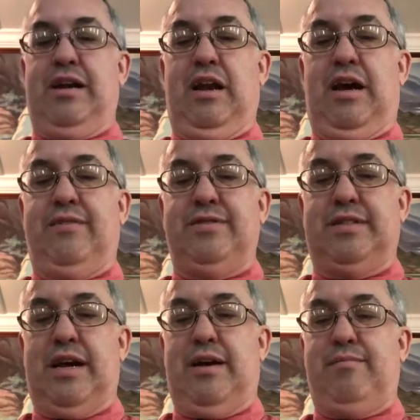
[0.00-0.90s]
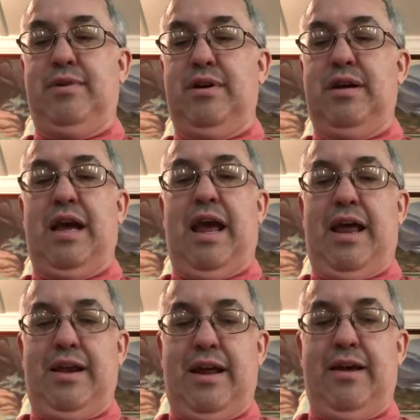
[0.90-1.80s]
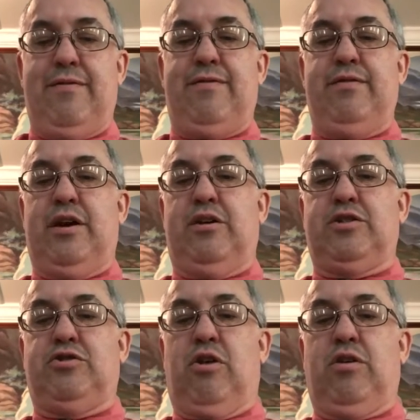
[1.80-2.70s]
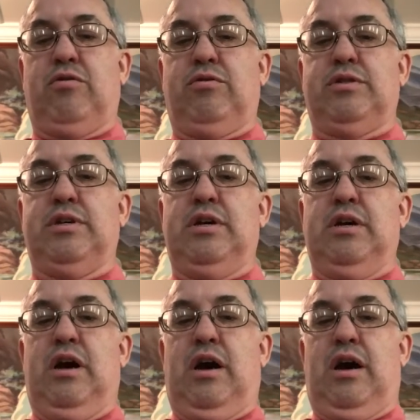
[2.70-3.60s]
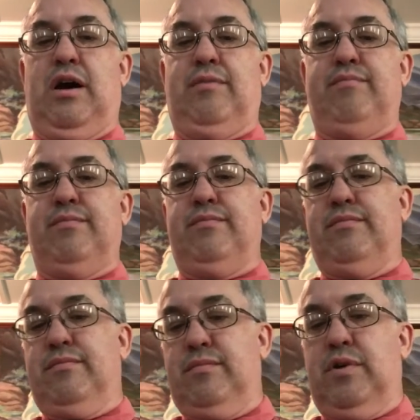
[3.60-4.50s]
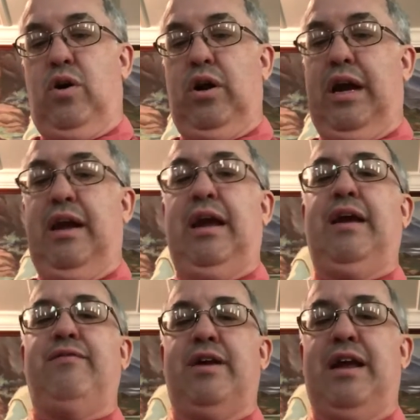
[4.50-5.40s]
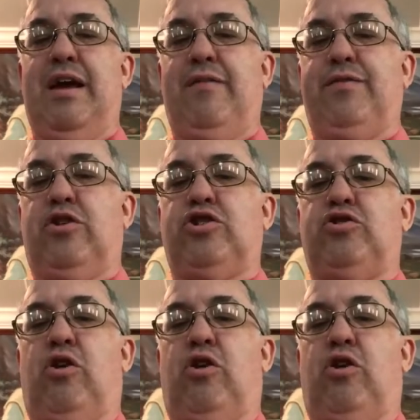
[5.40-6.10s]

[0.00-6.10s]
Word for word: God loves them, and if their struggles, uh, even if their